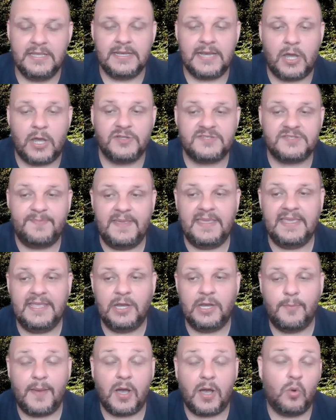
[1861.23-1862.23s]
Now,
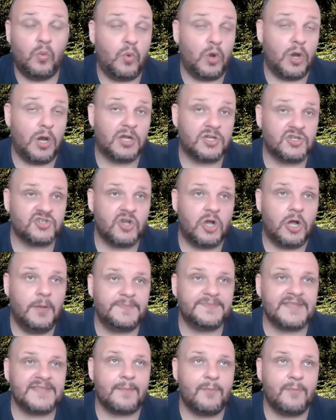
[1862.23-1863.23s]
speaking about
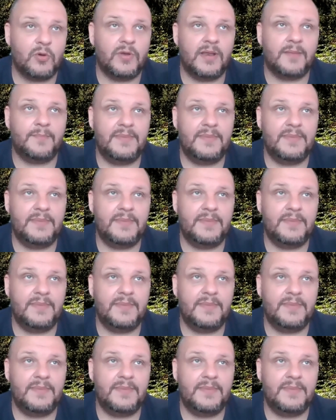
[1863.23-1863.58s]
workshops, I'm going to